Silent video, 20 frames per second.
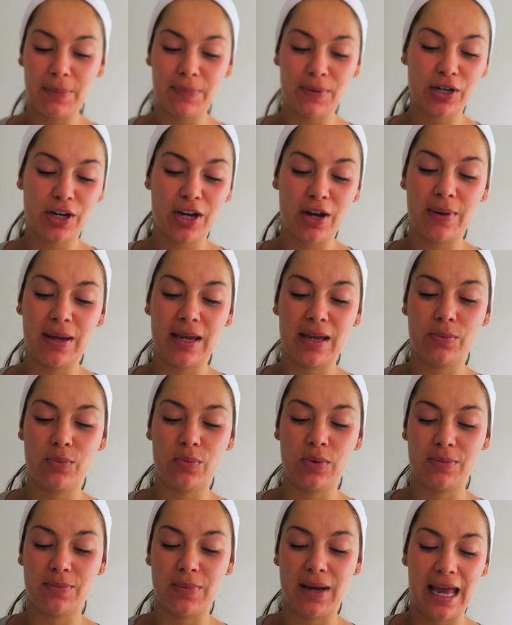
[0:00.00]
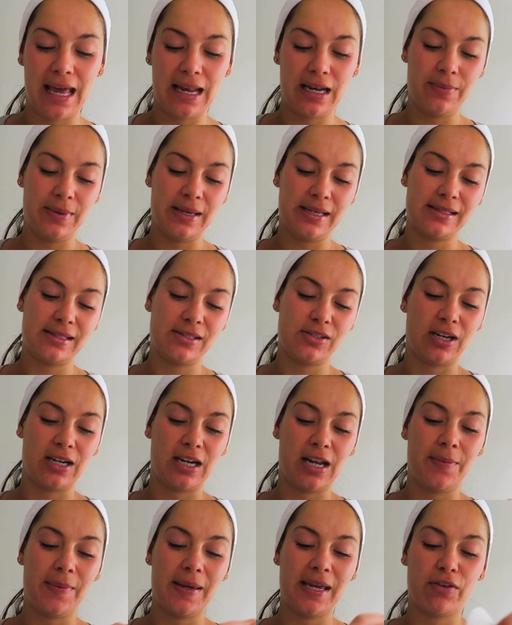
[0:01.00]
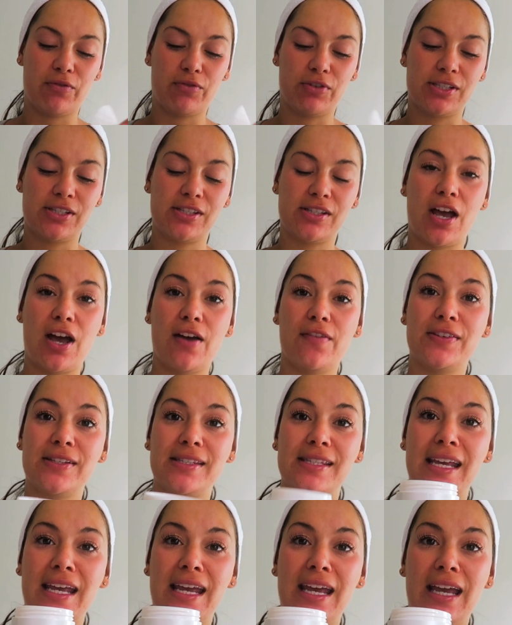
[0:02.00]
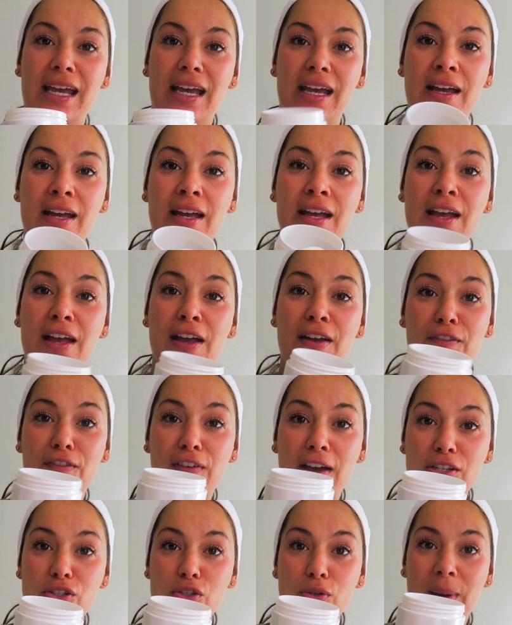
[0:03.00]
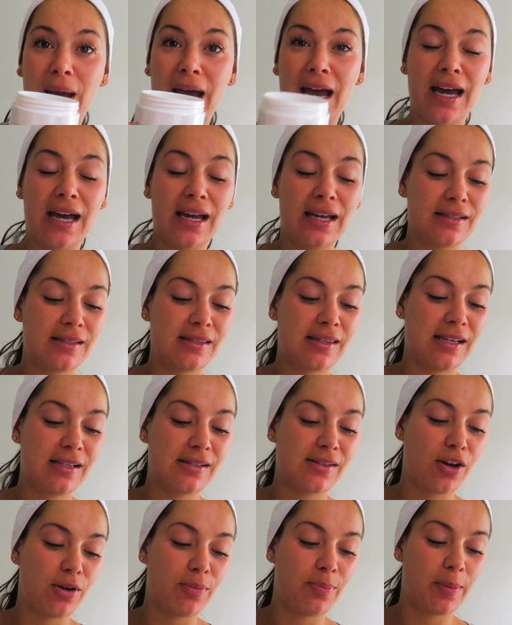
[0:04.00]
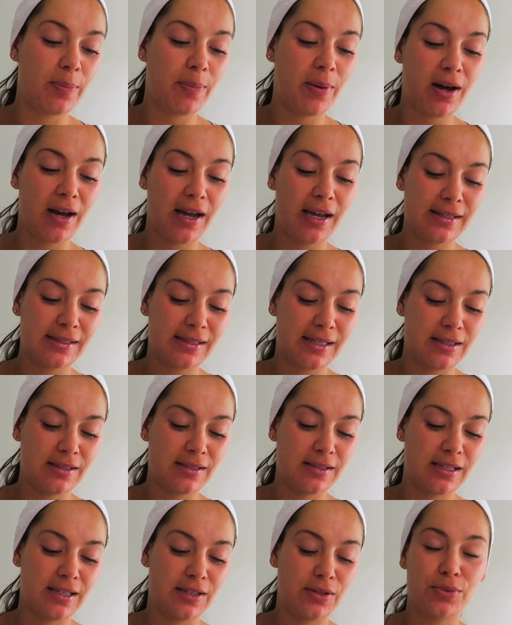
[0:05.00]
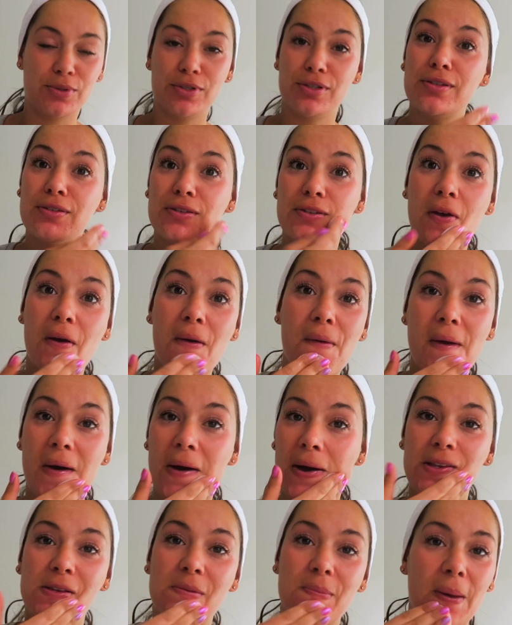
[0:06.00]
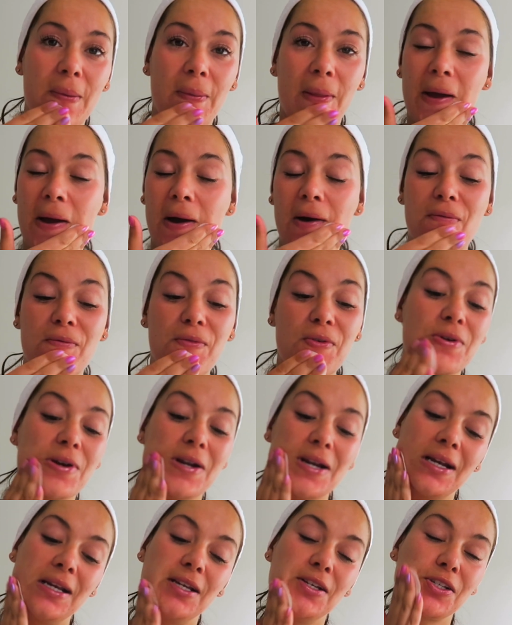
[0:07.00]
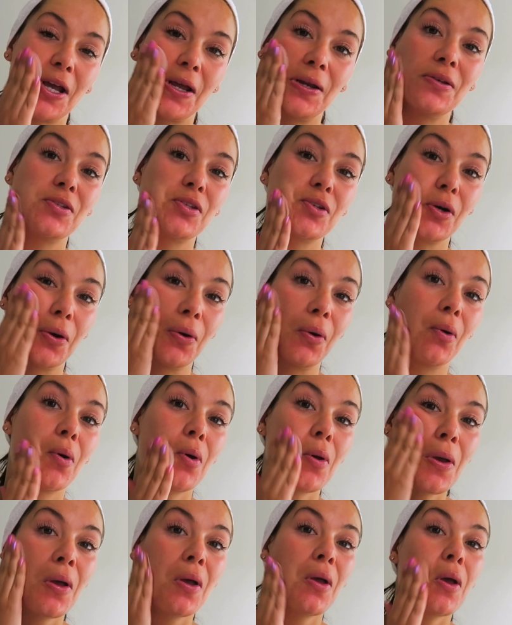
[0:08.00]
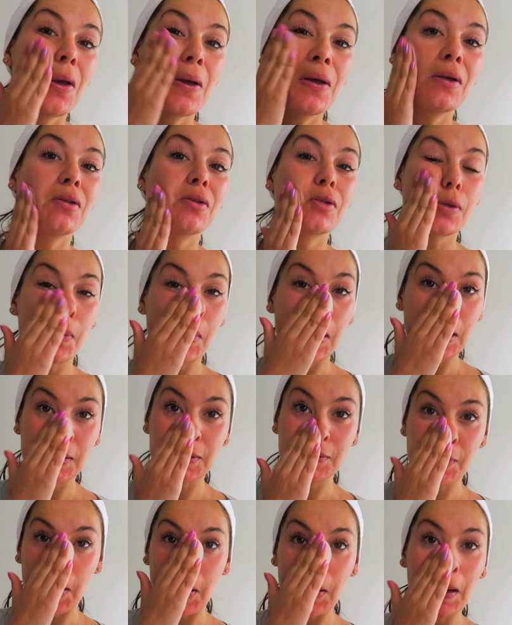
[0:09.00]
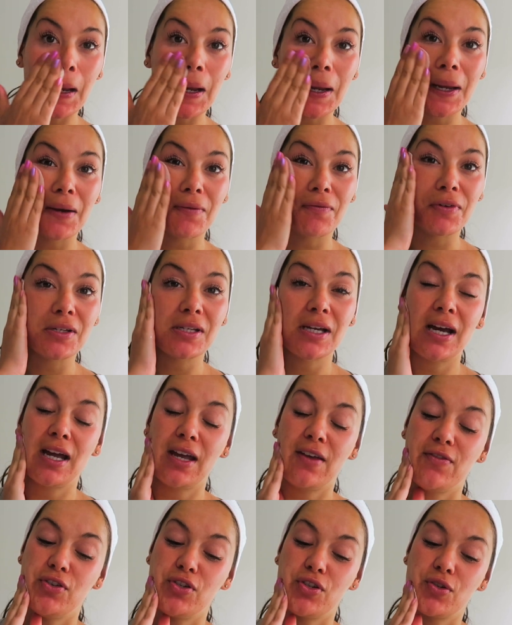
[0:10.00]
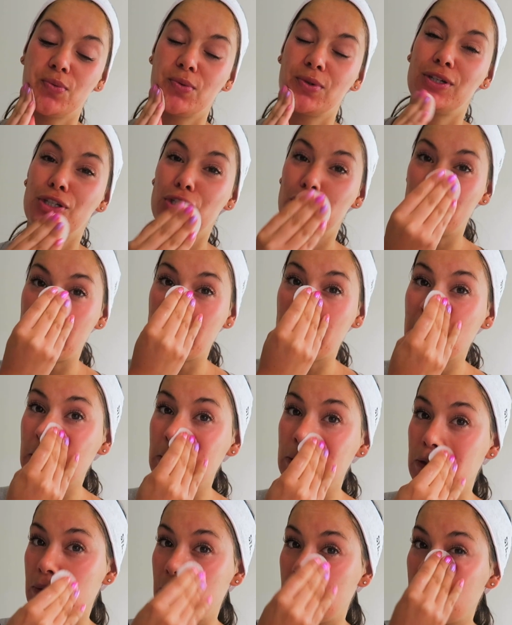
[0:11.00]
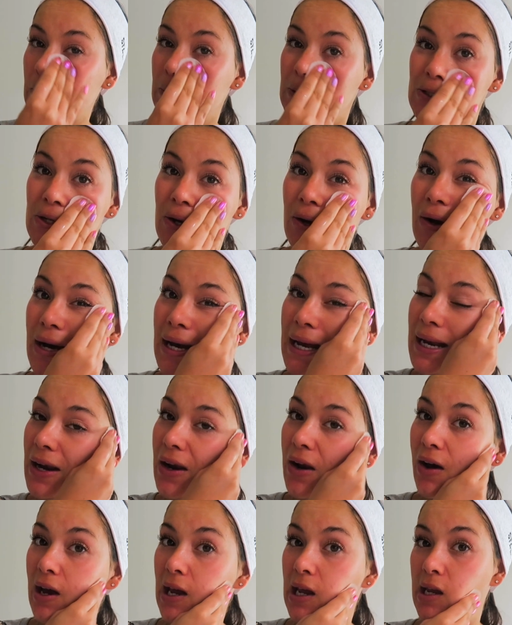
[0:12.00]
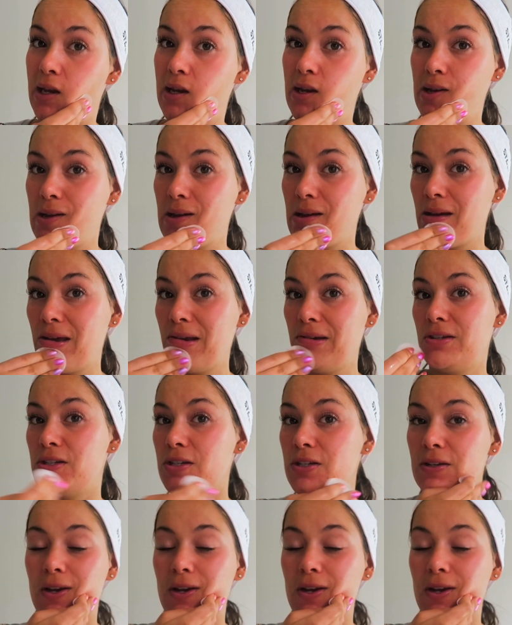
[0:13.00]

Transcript: I'm going to go in with my Elemis Dynamic Resurfacing facial pads these are papaya scented which is so nice but they are really gentle to exfoliate every day if you just want to gently do it which I like to